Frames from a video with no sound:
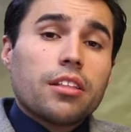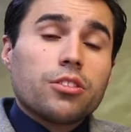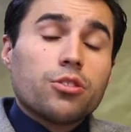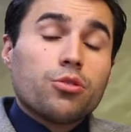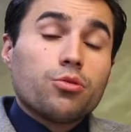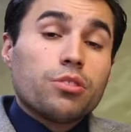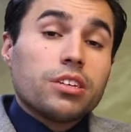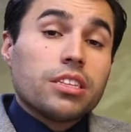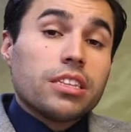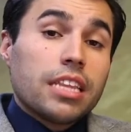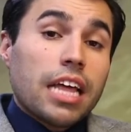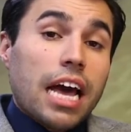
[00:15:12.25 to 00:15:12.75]

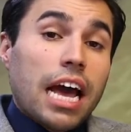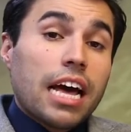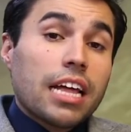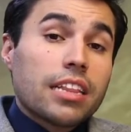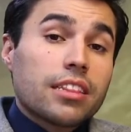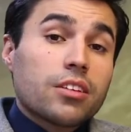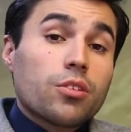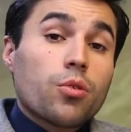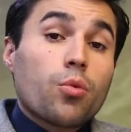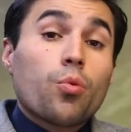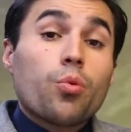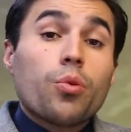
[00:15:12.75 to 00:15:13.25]
doing
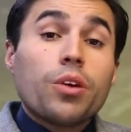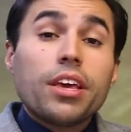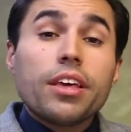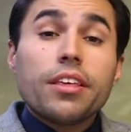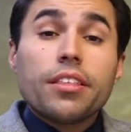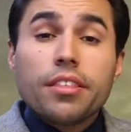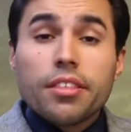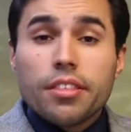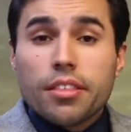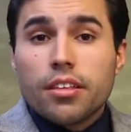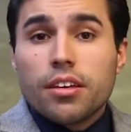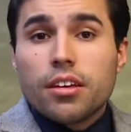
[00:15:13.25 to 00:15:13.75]
that
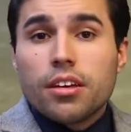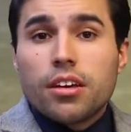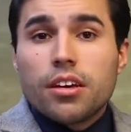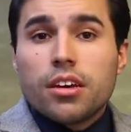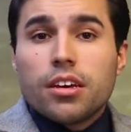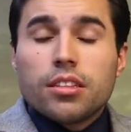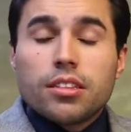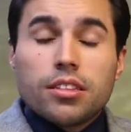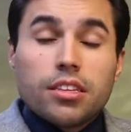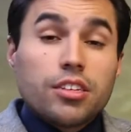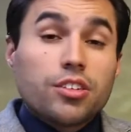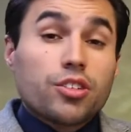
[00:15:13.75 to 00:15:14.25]
with
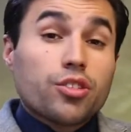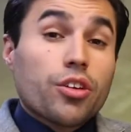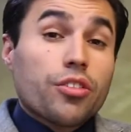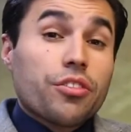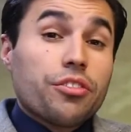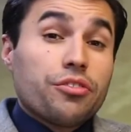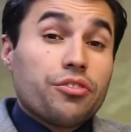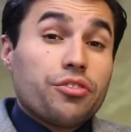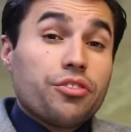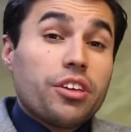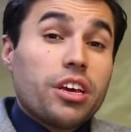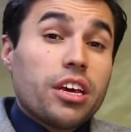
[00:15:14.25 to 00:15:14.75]
this
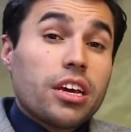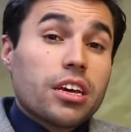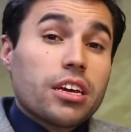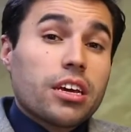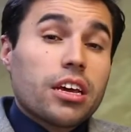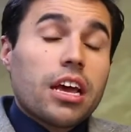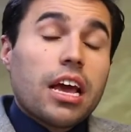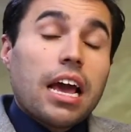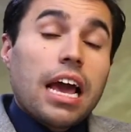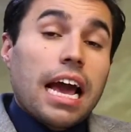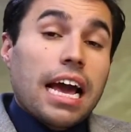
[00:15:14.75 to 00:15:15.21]
other thing?